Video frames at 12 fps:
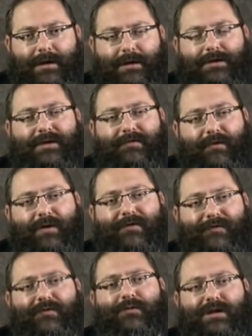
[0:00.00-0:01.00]
That's a very
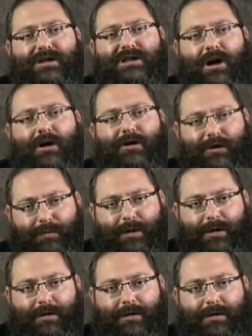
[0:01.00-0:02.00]
foolish
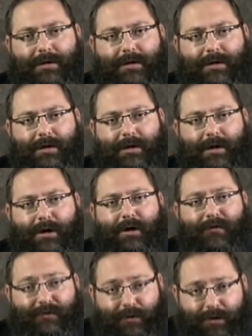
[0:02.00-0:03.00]
argument.
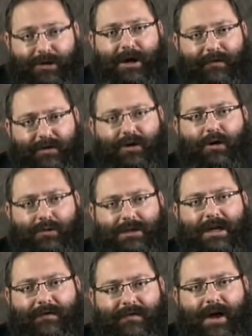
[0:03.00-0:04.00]
Of course you have to go
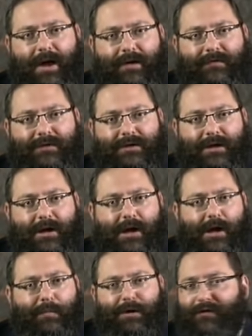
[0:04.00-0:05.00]
save lives,
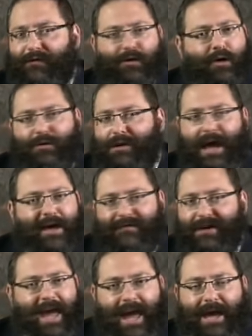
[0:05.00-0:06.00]
but if you don't
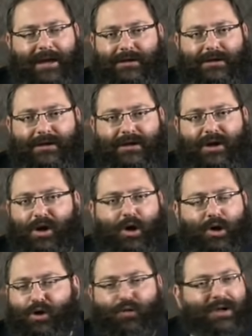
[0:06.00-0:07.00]
have gas,
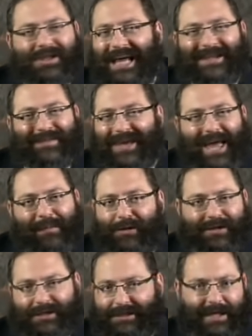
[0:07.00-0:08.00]
you will not be
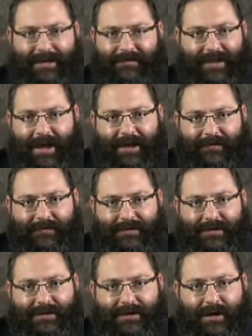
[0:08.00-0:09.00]
able to save
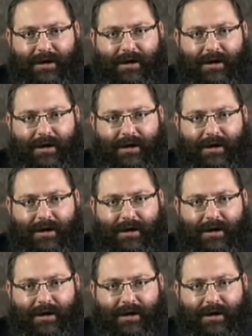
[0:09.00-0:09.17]
lives.